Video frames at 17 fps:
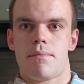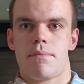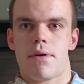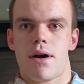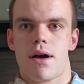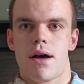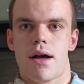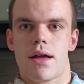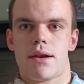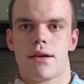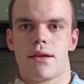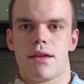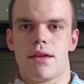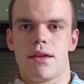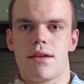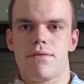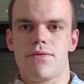But
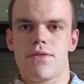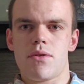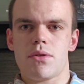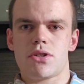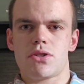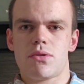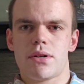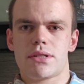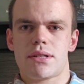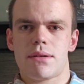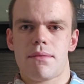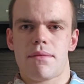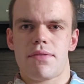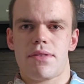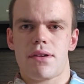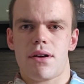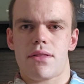if you enjoyed some
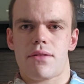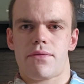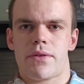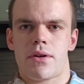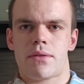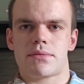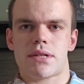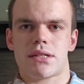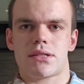of the other films